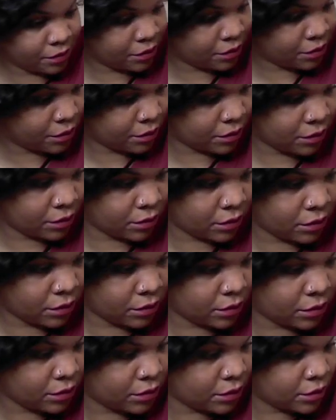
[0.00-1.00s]

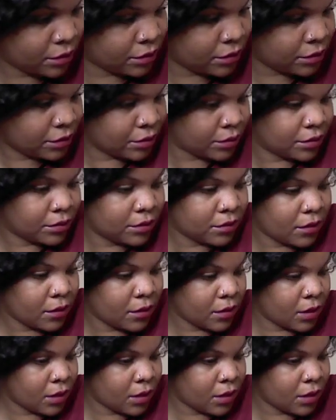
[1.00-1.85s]
(no one is talking)